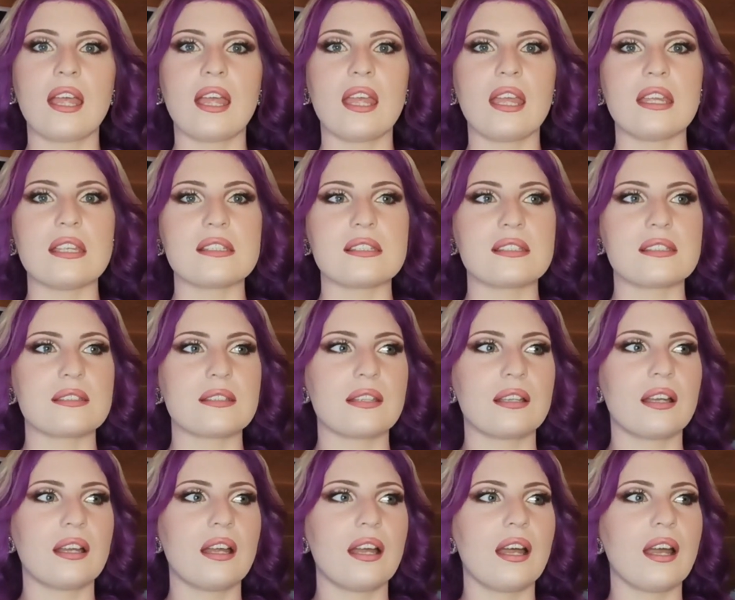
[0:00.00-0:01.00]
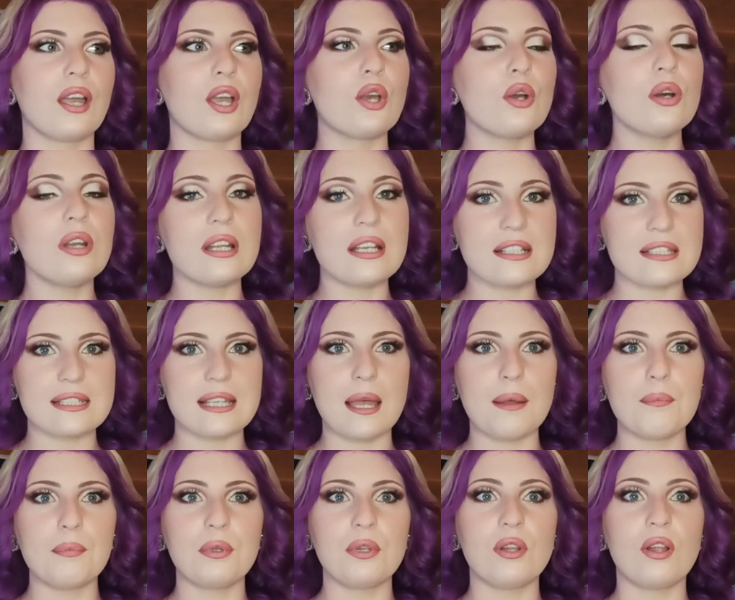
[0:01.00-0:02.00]
is a good
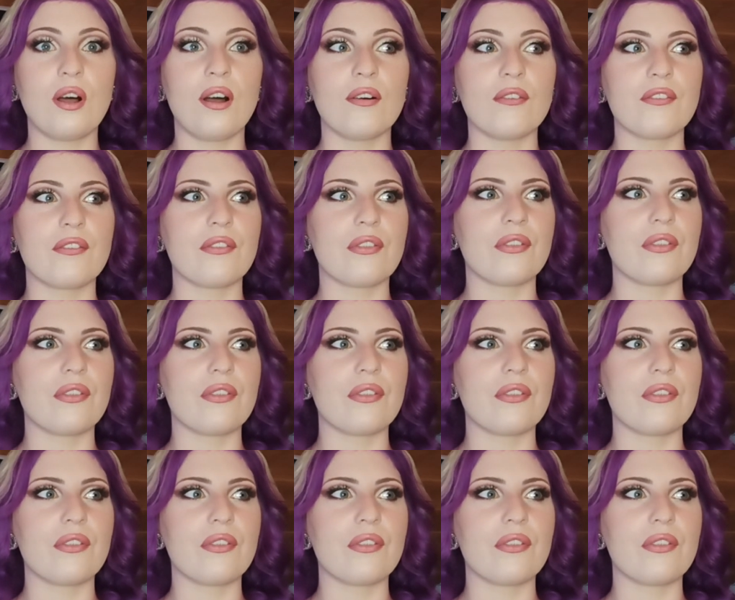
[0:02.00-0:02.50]
example of